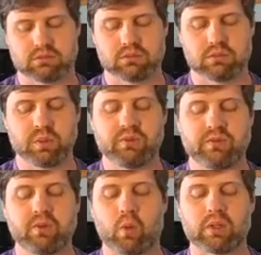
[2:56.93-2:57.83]
Moving
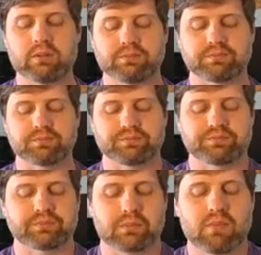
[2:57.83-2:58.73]
forward,
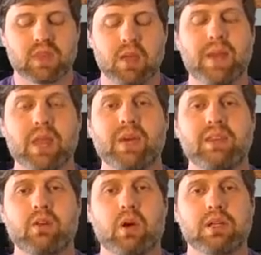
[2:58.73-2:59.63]
by the way, the
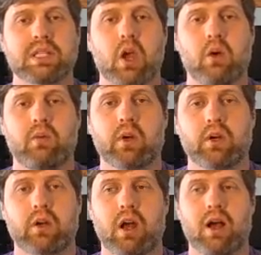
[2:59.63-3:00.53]
crossing over